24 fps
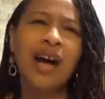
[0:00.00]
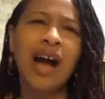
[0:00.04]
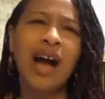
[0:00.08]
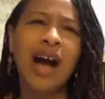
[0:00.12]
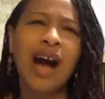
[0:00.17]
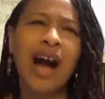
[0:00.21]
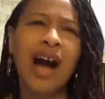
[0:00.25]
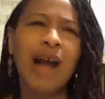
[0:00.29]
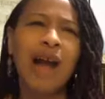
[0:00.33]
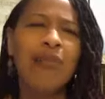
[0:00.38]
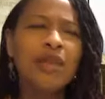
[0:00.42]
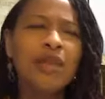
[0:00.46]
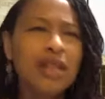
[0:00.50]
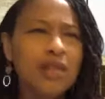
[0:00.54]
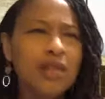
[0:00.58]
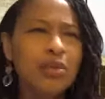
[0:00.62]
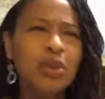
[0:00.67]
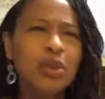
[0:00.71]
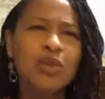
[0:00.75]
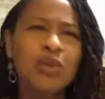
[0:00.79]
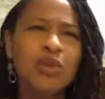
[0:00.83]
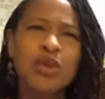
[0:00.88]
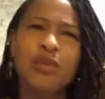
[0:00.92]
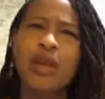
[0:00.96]
I'm going to
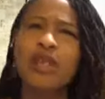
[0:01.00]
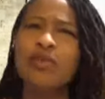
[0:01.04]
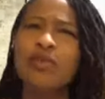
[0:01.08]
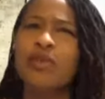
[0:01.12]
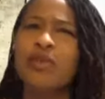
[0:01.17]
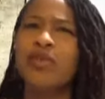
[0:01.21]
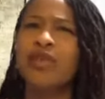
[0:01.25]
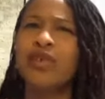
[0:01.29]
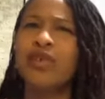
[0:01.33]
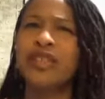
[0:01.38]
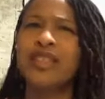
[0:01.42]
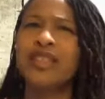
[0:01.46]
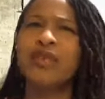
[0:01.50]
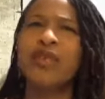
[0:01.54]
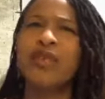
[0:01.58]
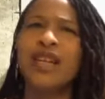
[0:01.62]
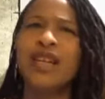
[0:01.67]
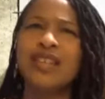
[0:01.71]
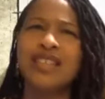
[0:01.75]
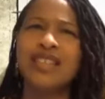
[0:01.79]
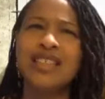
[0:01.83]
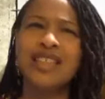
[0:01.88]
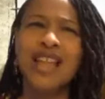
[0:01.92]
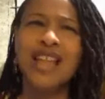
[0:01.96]
be responsible for someone
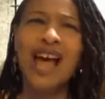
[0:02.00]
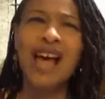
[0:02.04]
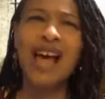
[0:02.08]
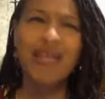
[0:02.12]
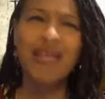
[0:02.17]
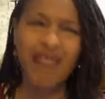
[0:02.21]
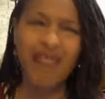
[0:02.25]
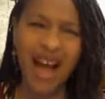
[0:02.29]
else's life.